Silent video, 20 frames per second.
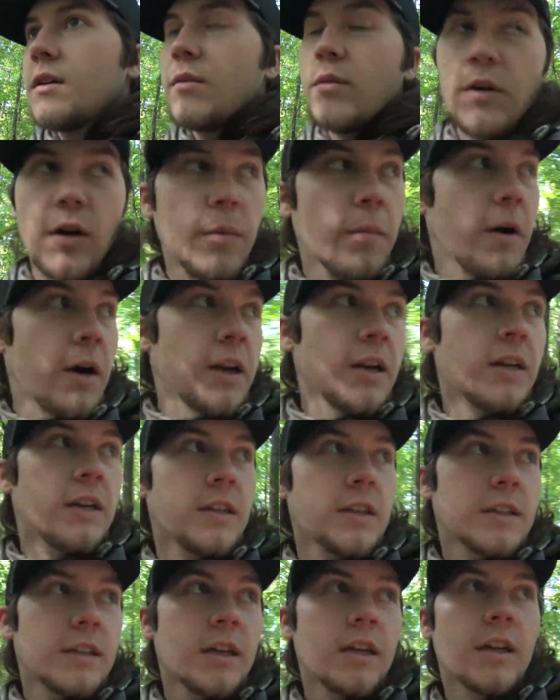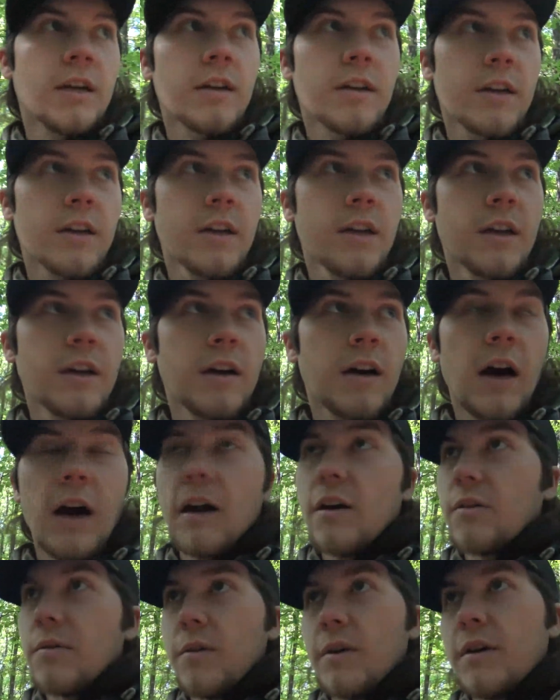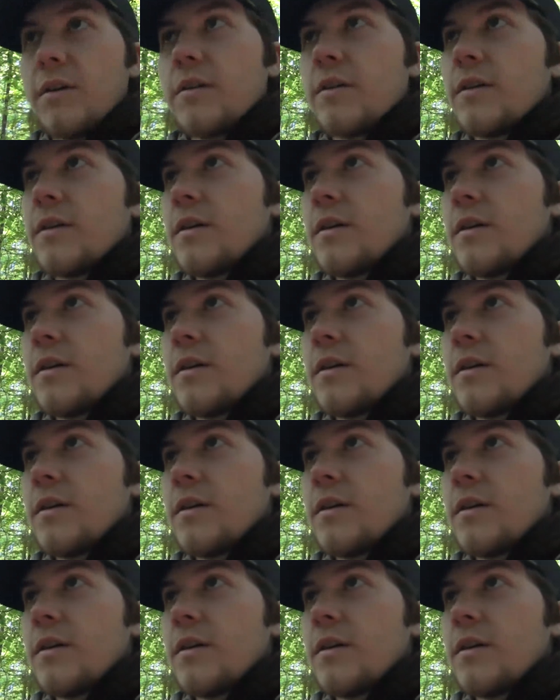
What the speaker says: Well, I might need to stay down here now. I don't know.